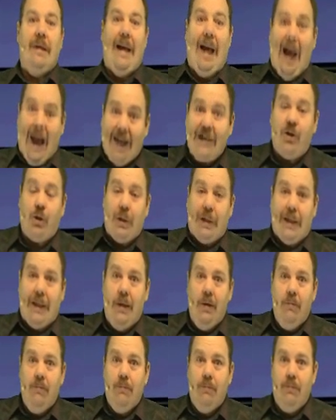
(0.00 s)

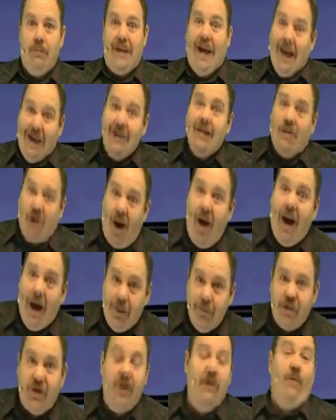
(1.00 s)
actually, 10
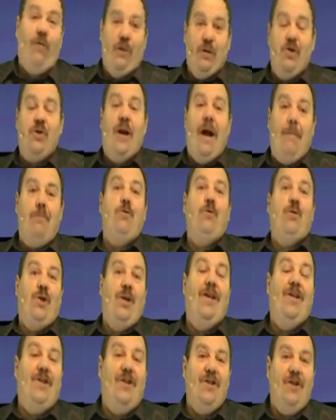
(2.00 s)
times in the first chapter of
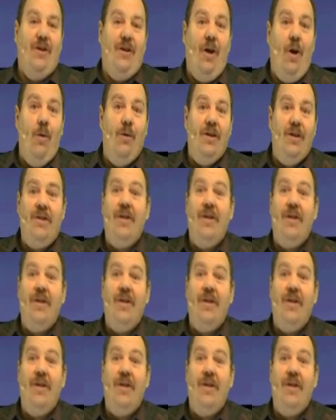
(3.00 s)
Genesis alone,